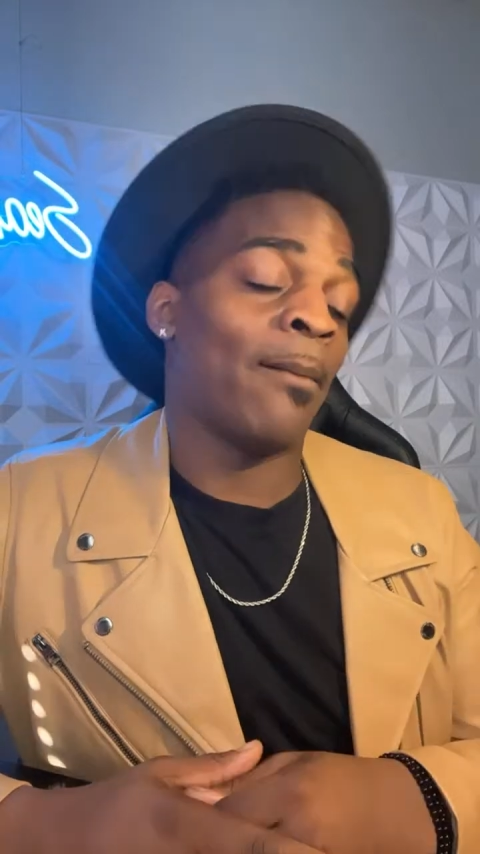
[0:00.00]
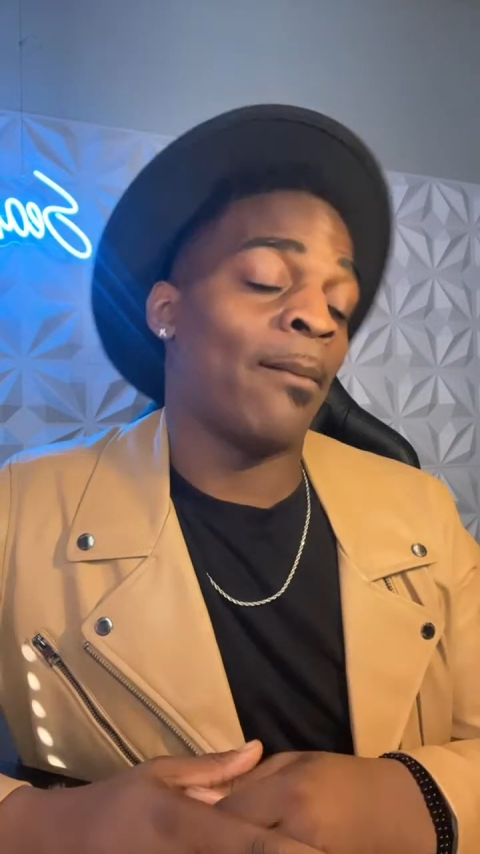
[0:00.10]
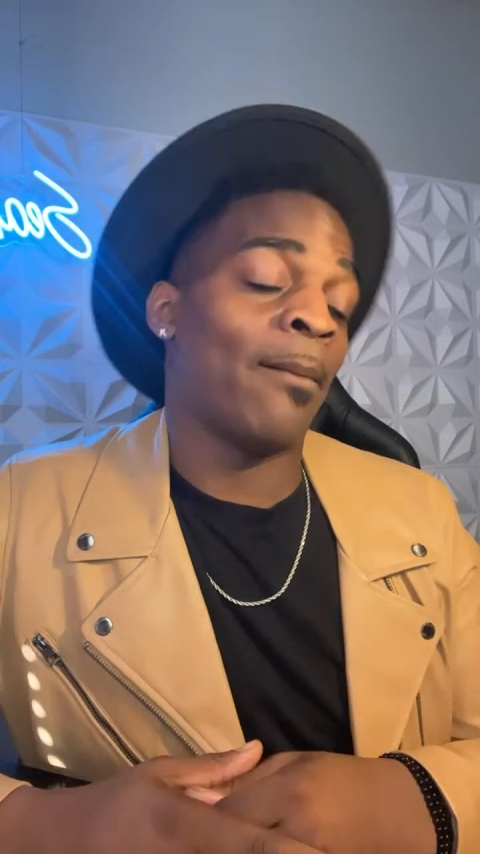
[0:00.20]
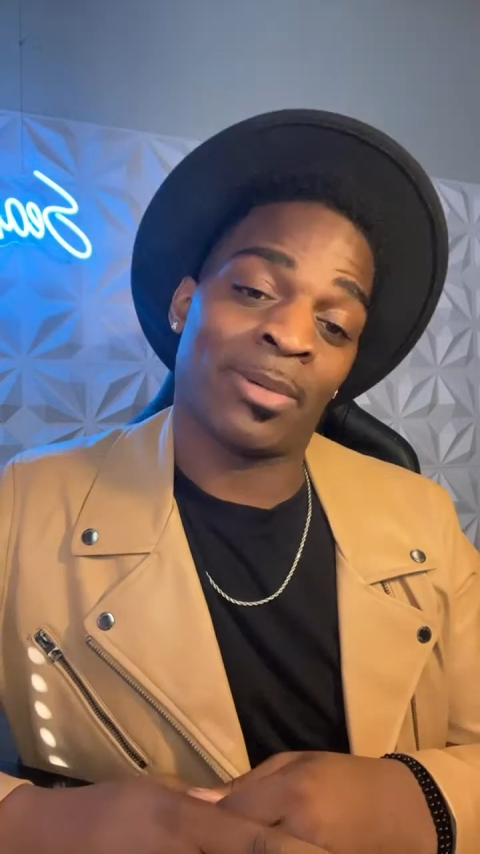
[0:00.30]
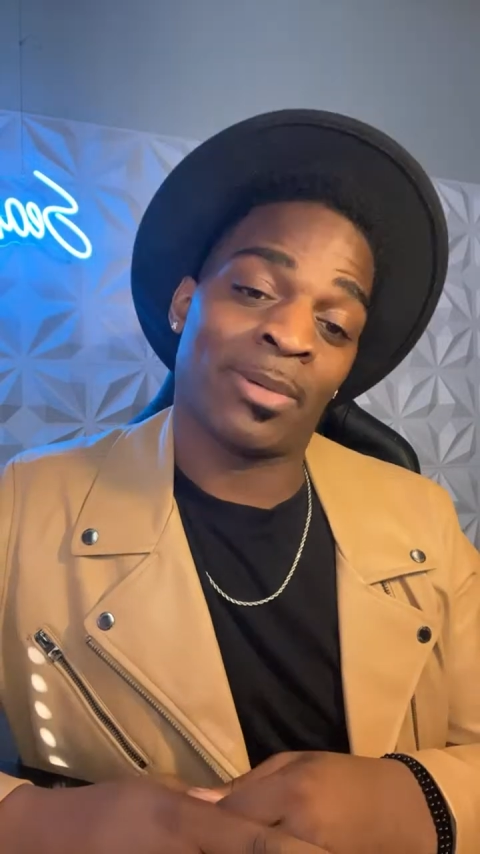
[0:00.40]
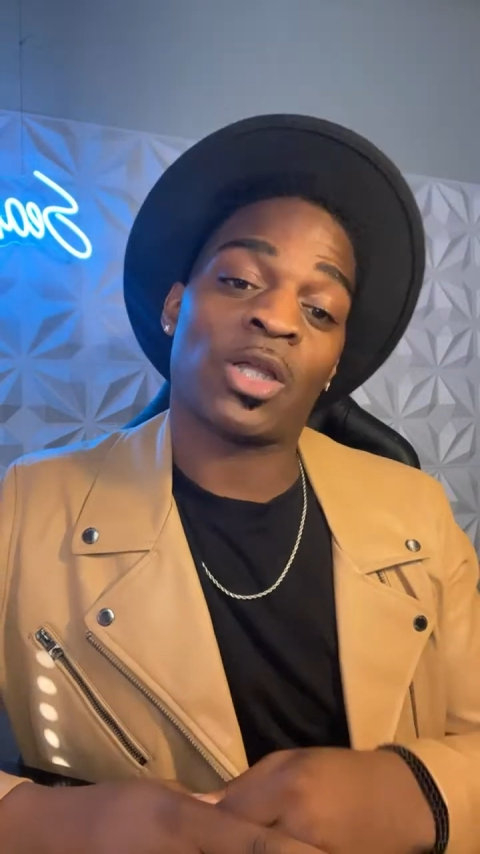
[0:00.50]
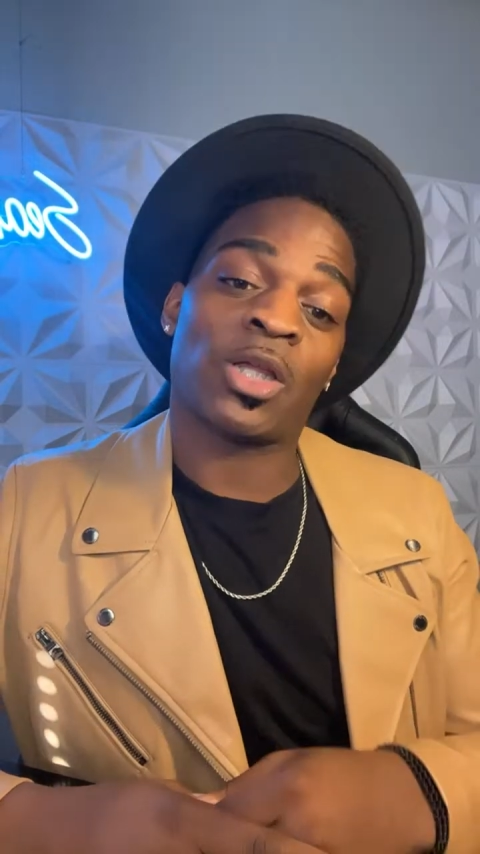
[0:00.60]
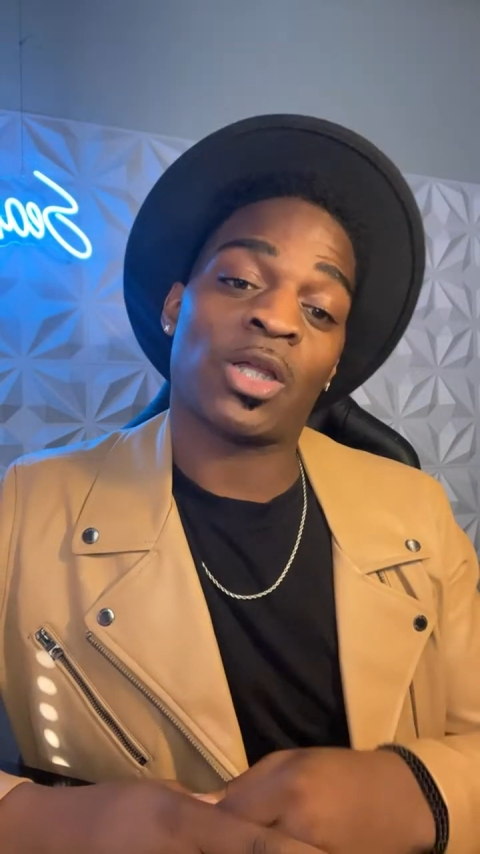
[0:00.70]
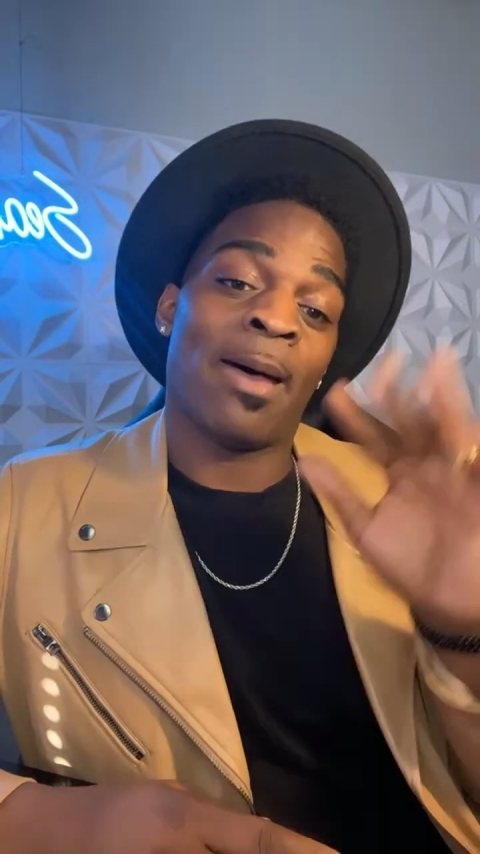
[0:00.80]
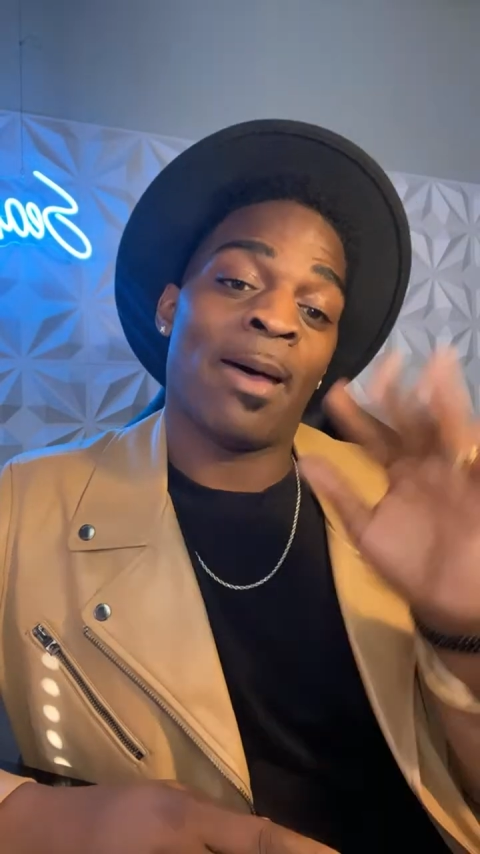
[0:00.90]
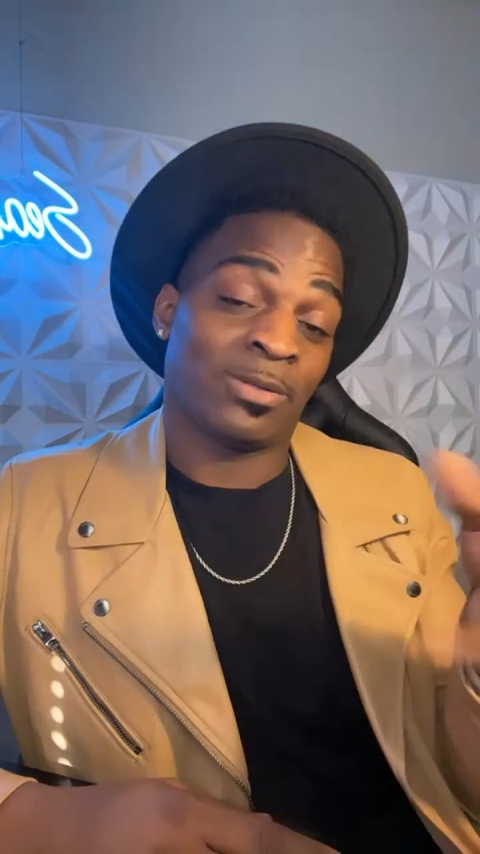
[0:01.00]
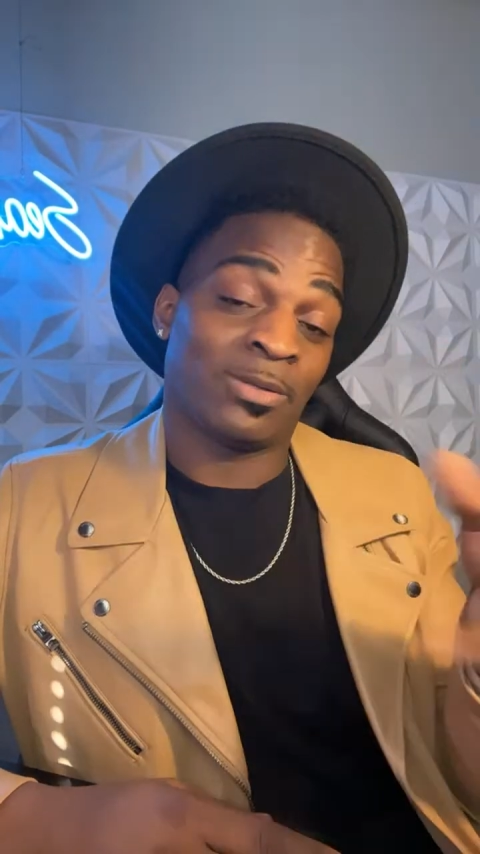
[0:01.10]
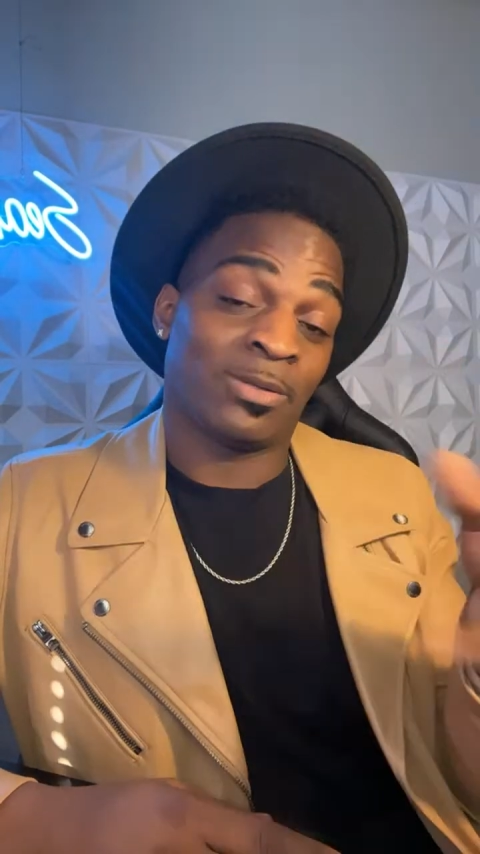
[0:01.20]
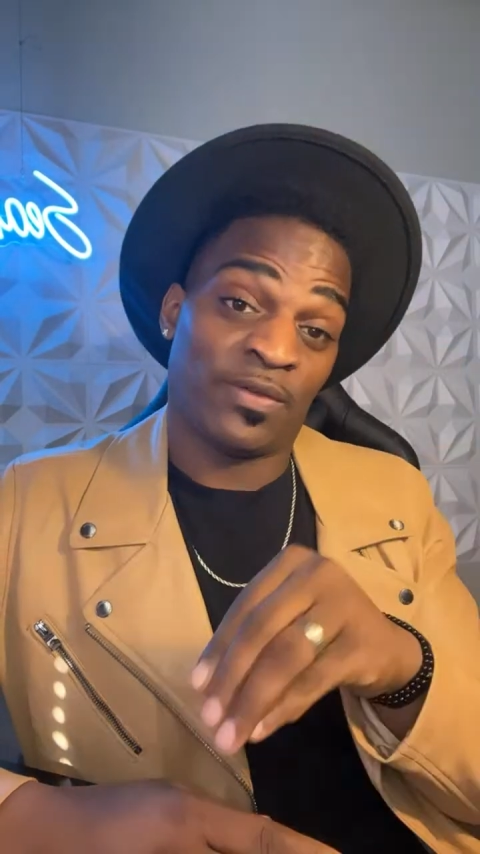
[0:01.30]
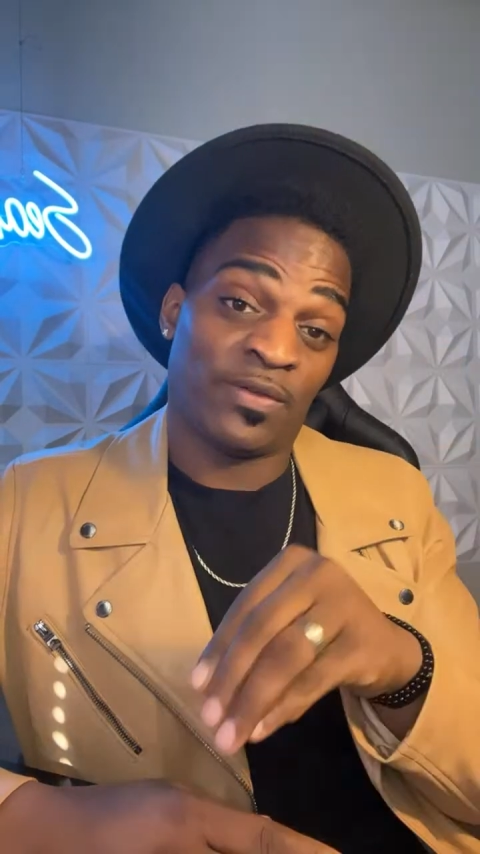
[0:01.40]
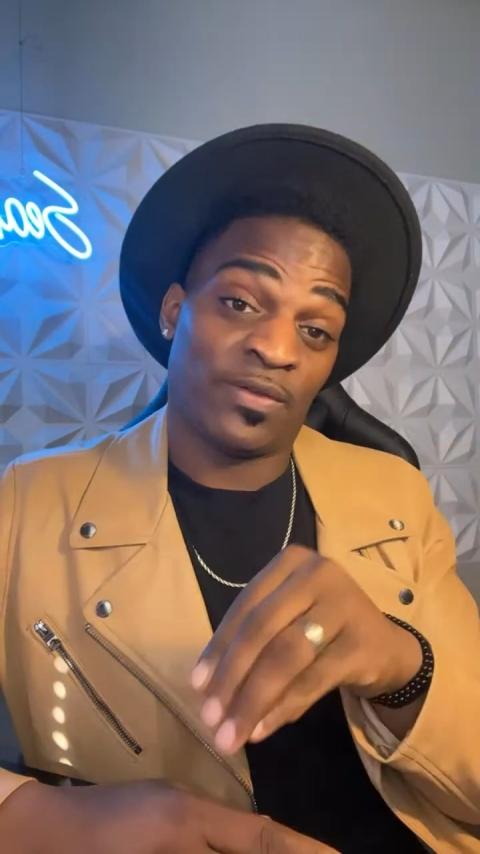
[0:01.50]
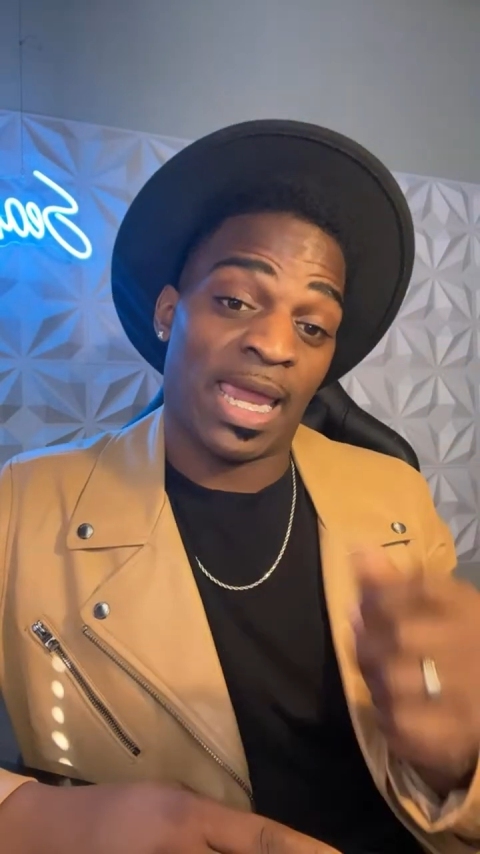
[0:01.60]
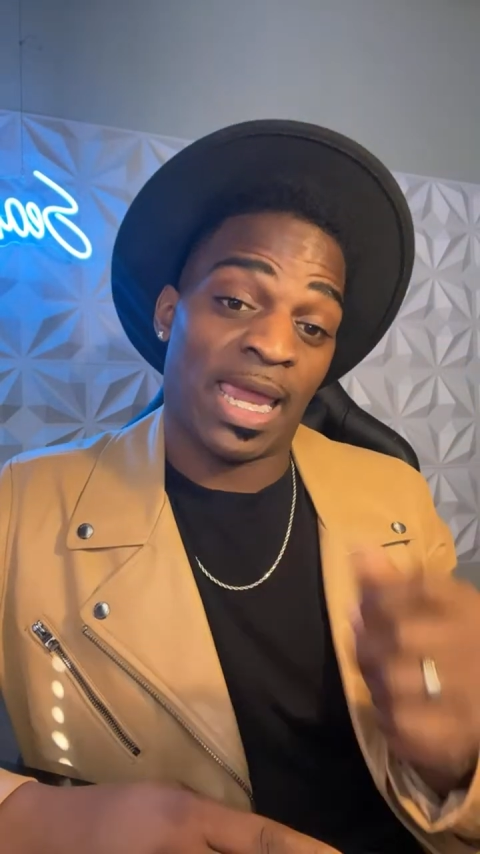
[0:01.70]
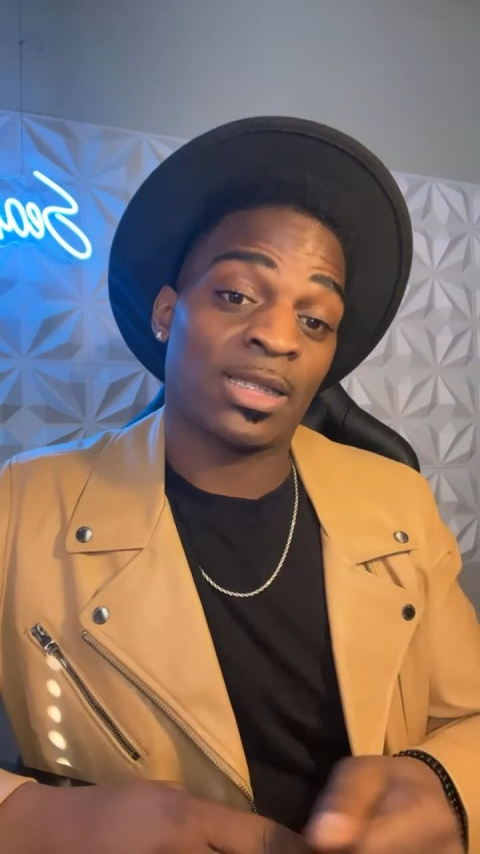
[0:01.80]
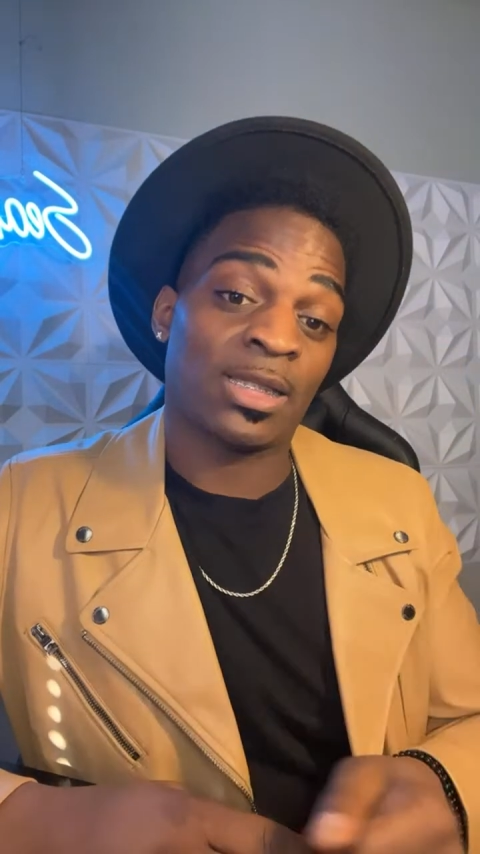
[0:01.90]
pretty much. But especially for this
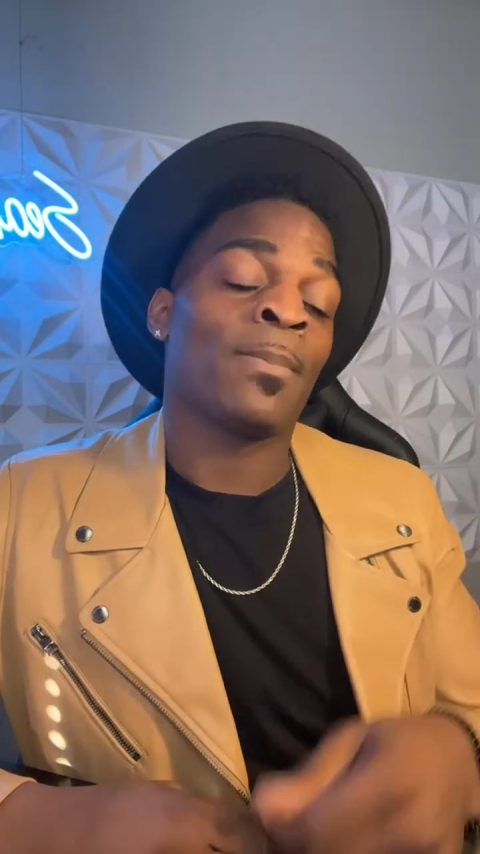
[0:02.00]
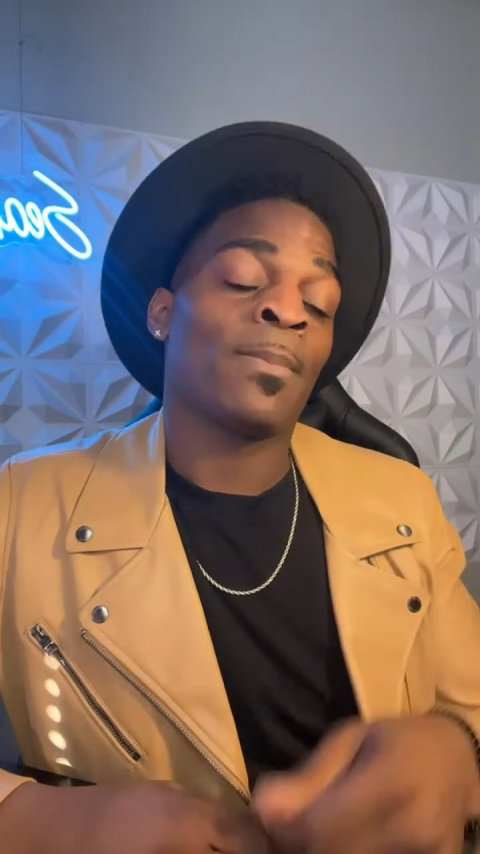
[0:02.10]
case.